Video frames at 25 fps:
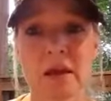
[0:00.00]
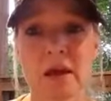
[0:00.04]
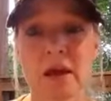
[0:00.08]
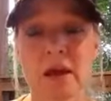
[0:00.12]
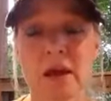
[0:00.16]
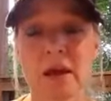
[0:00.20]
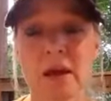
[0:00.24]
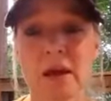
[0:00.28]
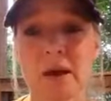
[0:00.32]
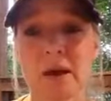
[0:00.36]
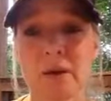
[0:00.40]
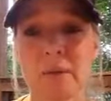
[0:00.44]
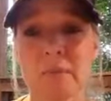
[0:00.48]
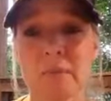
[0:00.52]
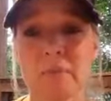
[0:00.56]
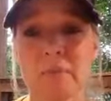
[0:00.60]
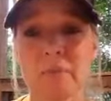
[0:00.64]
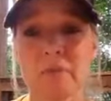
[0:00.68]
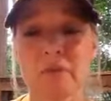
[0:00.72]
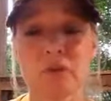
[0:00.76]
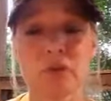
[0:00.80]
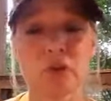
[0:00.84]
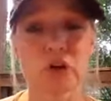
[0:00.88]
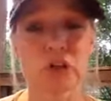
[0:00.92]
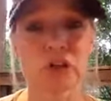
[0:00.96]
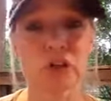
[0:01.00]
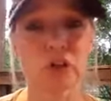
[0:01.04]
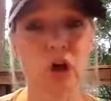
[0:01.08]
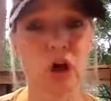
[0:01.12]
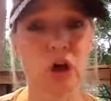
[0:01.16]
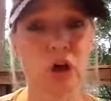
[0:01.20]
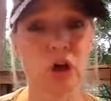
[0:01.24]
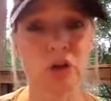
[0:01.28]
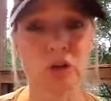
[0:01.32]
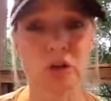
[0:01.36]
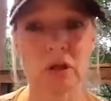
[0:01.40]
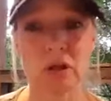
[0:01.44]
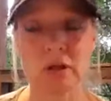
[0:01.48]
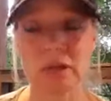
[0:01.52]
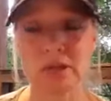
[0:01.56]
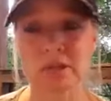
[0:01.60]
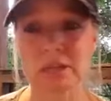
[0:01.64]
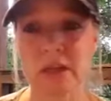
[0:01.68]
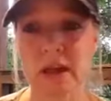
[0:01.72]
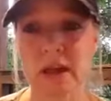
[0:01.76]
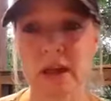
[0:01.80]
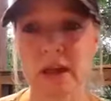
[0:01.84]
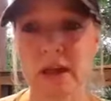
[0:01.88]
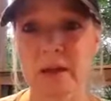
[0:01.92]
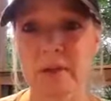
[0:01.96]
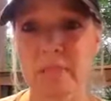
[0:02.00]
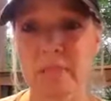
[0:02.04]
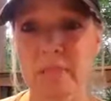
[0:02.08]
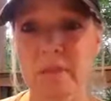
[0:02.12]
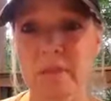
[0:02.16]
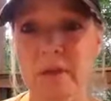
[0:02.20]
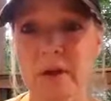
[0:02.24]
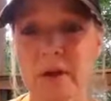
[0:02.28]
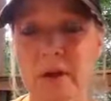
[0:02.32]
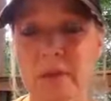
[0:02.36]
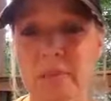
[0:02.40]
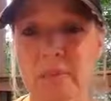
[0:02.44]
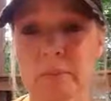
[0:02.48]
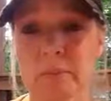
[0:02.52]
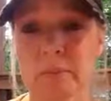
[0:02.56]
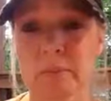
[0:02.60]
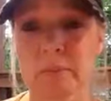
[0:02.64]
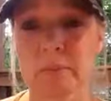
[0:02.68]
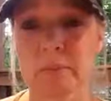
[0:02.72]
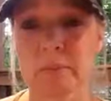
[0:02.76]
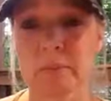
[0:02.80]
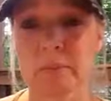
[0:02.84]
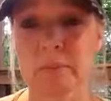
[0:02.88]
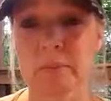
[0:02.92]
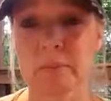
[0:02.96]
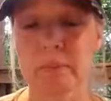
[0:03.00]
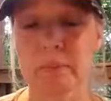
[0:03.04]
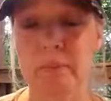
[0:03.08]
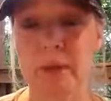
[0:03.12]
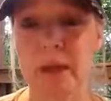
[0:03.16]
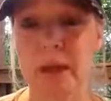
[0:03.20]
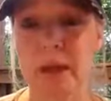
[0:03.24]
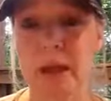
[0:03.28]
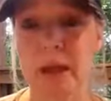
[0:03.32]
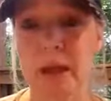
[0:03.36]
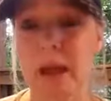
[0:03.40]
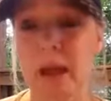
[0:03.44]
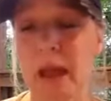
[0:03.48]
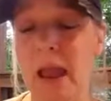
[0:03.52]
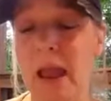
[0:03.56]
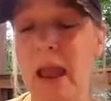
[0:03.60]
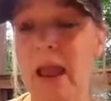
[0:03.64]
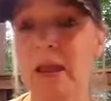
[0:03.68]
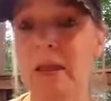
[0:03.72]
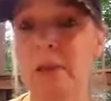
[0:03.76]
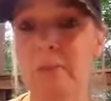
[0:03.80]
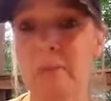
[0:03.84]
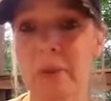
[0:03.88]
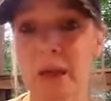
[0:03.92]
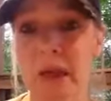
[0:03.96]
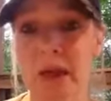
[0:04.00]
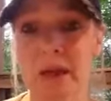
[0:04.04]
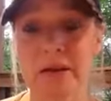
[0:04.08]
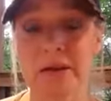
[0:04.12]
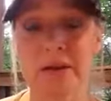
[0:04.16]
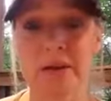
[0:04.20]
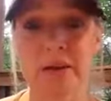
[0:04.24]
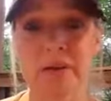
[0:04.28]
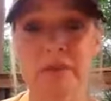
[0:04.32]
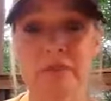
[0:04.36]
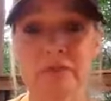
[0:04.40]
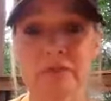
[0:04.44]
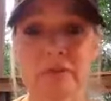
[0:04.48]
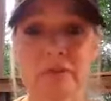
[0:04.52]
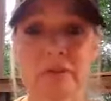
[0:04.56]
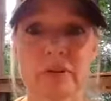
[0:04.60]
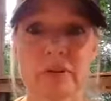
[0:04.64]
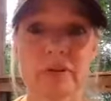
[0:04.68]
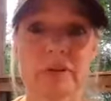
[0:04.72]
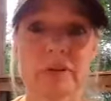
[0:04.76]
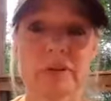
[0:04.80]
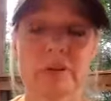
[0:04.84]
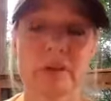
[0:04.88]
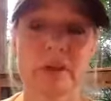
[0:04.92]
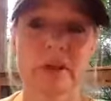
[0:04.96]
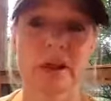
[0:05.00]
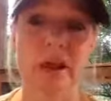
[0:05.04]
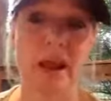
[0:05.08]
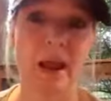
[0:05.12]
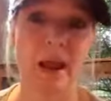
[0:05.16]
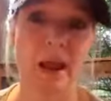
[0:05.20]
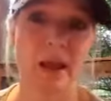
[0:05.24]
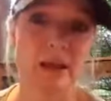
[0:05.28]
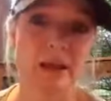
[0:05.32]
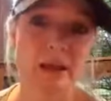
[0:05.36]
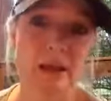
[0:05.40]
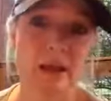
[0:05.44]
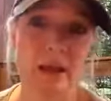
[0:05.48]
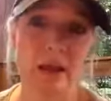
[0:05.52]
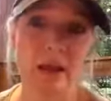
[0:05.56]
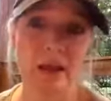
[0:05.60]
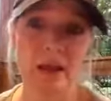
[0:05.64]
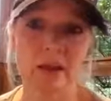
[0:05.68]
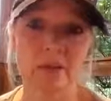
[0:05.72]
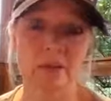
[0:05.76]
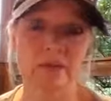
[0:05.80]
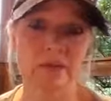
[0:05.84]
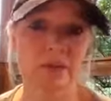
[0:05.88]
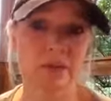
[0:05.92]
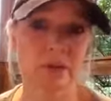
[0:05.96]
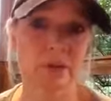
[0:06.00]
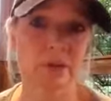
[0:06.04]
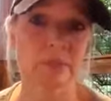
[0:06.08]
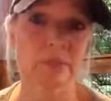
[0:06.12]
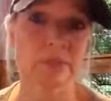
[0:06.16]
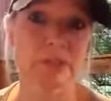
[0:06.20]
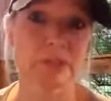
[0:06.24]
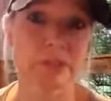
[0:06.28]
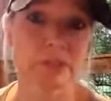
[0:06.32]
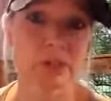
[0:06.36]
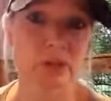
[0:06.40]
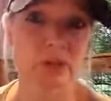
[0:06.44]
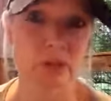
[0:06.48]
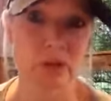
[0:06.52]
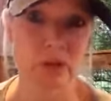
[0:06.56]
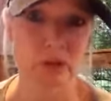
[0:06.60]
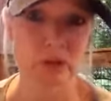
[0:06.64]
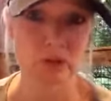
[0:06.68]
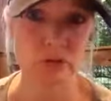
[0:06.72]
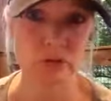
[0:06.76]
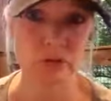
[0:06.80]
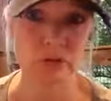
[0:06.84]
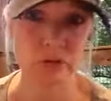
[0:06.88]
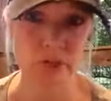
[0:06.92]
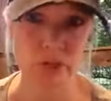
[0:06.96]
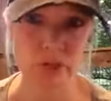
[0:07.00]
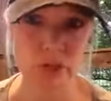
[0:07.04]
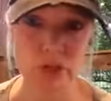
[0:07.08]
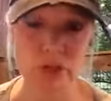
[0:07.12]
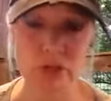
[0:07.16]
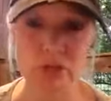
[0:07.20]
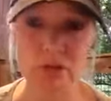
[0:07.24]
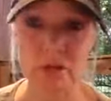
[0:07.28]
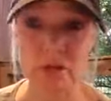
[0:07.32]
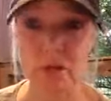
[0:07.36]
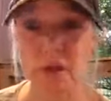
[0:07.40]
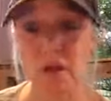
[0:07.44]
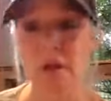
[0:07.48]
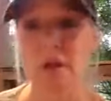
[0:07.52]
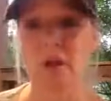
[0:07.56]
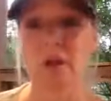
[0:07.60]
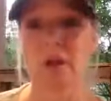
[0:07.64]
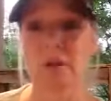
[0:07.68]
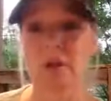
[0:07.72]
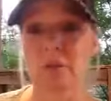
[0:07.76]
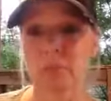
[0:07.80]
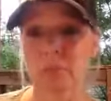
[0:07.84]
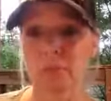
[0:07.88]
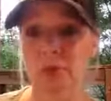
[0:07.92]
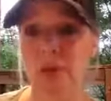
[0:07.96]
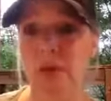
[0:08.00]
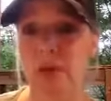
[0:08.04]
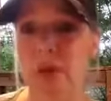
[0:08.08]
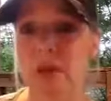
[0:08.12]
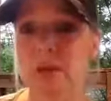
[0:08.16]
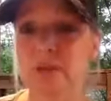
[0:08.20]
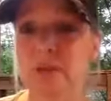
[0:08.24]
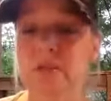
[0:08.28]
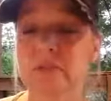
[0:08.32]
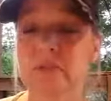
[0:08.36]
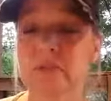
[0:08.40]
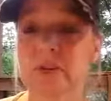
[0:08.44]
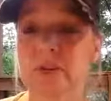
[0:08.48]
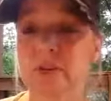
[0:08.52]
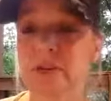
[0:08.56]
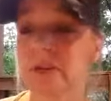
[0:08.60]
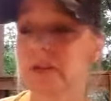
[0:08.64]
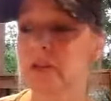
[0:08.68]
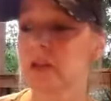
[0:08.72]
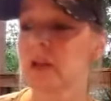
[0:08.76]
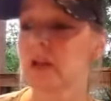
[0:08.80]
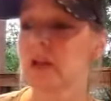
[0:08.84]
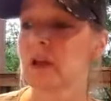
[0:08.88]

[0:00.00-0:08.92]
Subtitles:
for a long time. I had it bad enough that I had to have dental intervention because of it.